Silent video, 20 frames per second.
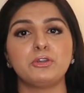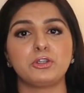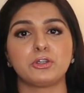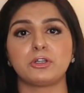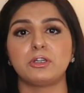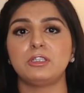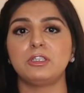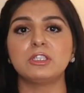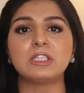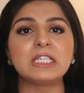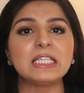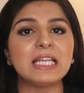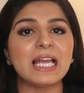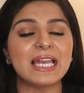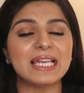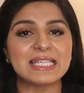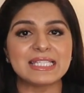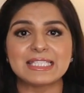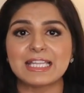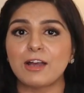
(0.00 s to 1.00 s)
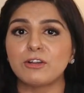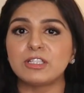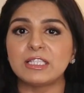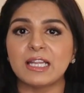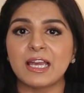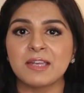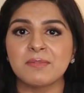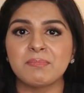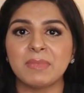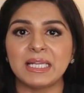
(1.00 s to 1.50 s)
your look-alike,
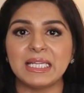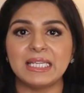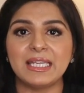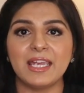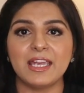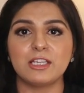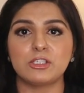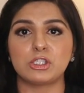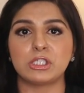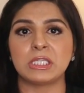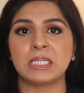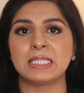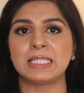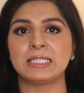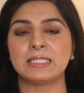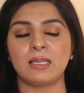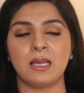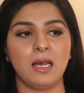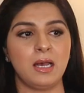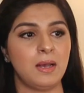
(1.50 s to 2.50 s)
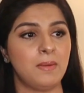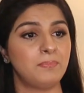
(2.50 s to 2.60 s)
sound-alike medications.